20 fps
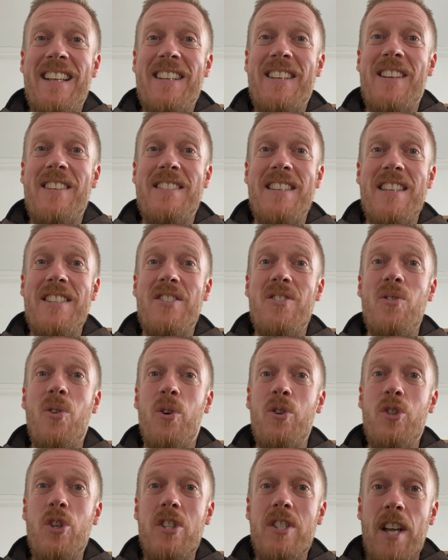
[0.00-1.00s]
Because it's
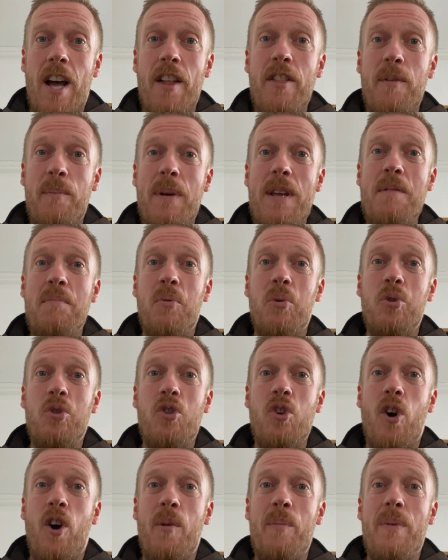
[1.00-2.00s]
not just other people's
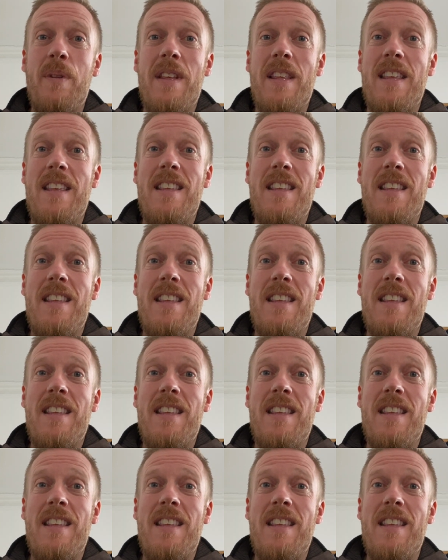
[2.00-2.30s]
job.